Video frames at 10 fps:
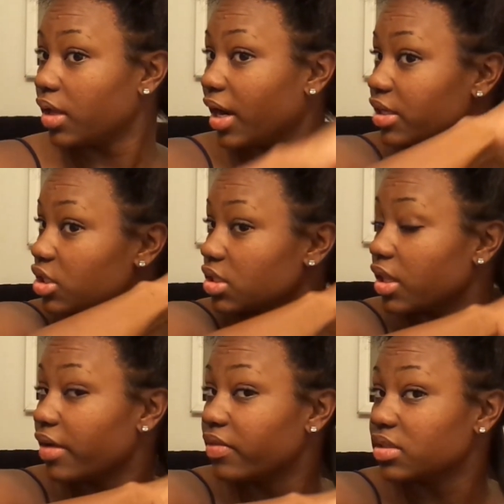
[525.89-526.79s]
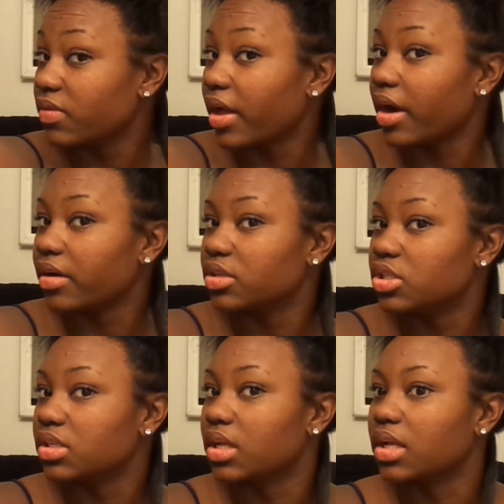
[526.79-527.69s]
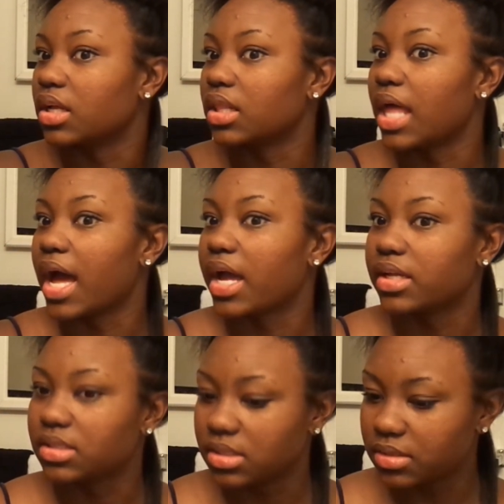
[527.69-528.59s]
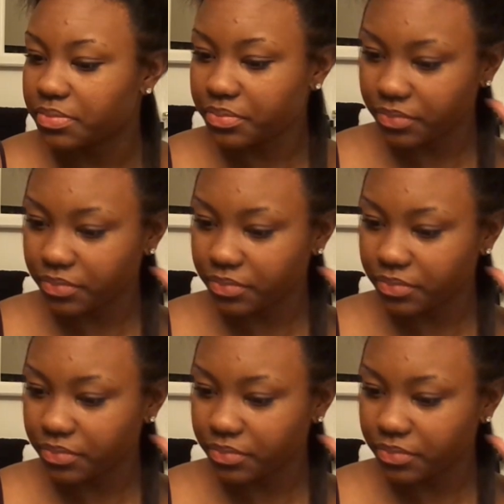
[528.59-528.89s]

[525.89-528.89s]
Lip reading: And I just love this flat iron. It just glides.